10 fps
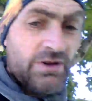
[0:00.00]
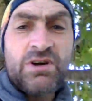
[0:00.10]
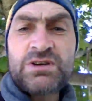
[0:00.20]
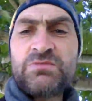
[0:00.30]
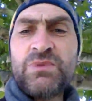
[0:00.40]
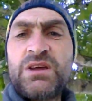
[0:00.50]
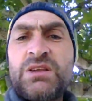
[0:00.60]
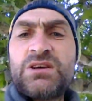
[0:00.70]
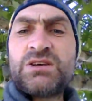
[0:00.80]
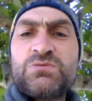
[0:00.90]
they're actually making
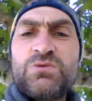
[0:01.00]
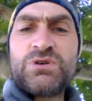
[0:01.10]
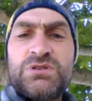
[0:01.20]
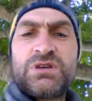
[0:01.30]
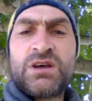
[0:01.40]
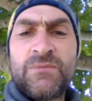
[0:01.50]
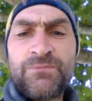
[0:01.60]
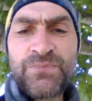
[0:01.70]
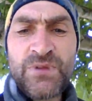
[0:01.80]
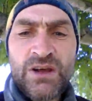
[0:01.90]
things worse
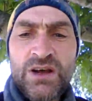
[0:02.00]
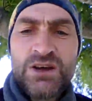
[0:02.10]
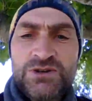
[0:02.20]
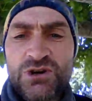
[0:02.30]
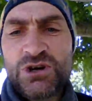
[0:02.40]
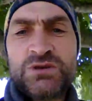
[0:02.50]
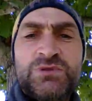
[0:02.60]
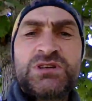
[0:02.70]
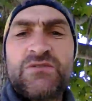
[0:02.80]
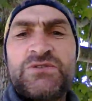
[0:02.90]
so guys I'm
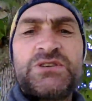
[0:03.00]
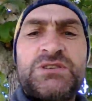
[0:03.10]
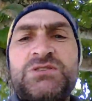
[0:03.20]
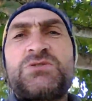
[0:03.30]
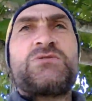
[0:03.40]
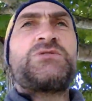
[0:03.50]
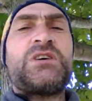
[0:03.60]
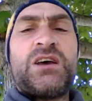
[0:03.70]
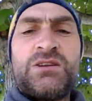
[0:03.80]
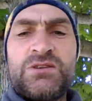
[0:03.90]
just having to sort of
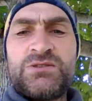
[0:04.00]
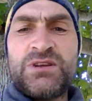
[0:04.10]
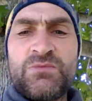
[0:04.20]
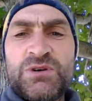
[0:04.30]
stand and get